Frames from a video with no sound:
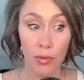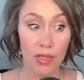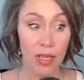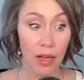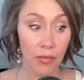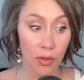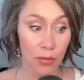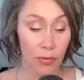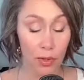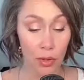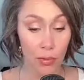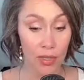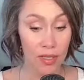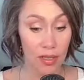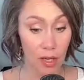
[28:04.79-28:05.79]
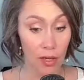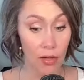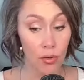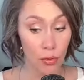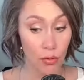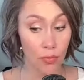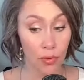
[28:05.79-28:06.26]
What's heavy for you is not
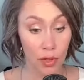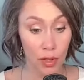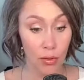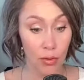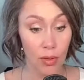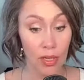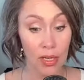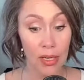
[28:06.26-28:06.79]
true for you.